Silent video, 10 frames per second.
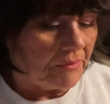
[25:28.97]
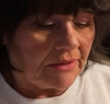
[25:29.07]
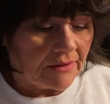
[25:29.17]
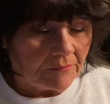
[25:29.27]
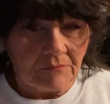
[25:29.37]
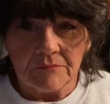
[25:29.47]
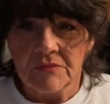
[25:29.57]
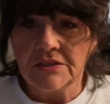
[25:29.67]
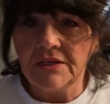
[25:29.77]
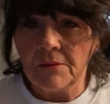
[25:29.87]
But
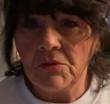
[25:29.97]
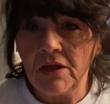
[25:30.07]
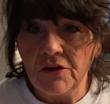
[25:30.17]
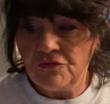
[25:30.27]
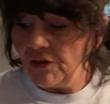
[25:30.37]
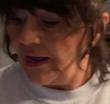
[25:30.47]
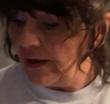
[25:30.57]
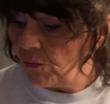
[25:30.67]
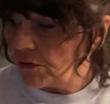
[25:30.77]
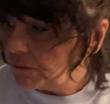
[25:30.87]
the double O
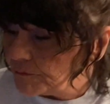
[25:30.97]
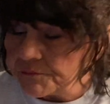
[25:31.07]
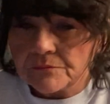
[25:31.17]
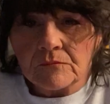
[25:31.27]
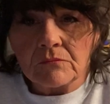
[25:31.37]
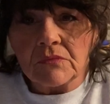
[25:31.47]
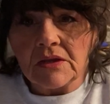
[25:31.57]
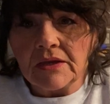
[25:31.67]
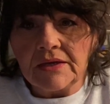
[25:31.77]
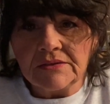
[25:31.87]
flour,
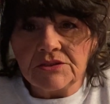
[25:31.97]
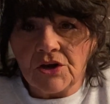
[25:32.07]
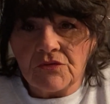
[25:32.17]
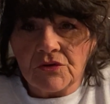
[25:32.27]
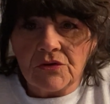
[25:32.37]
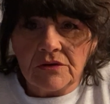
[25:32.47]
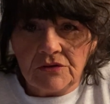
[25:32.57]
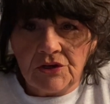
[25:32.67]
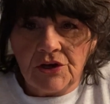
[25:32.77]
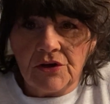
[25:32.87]
it's over,
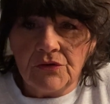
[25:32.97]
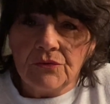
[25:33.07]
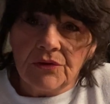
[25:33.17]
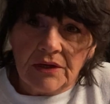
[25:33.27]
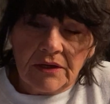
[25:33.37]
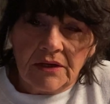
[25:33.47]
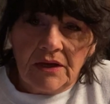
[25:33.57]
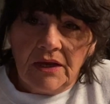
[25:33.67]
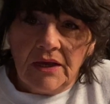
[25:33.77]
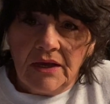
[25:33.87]
you know,
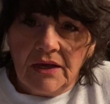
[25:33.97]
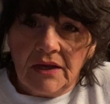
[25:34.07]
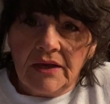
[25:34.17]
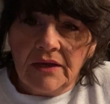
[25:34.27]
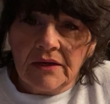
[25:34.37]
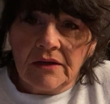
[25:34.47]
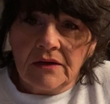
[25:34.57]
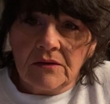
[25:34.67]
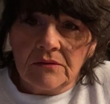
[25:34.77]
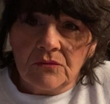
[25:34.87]
in
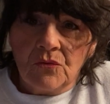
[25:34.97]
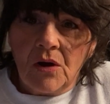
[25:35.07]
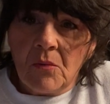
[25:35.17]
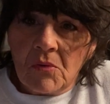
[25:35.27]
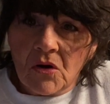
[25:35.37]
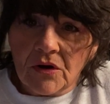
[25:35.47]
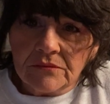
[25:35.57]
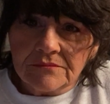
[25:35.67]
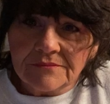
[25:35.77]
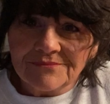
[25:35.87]
Walmart.
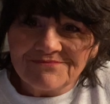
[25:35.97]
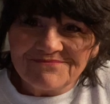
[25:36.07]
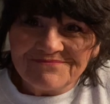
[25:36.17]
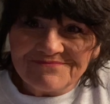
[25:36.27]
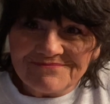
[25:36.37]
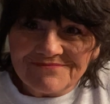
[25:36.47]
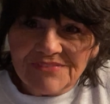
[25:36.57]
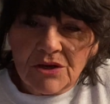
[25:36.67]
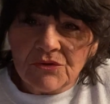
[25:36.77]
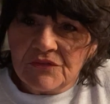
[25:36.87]

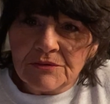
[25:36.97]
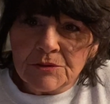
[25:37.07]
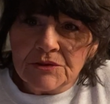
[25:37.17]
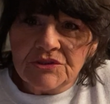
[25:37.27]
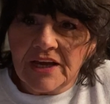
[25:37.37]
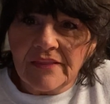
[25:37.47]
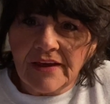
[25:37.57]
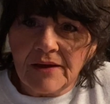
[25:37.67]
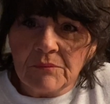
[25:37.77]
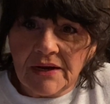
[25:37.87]
I don't know if I'm supposed to say
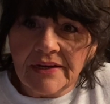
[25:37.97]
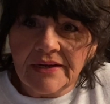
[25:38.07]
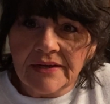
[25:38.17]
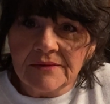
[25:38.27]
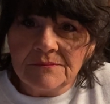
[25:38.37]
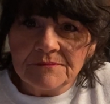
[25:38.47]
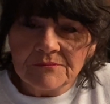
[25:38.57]
that, but I did.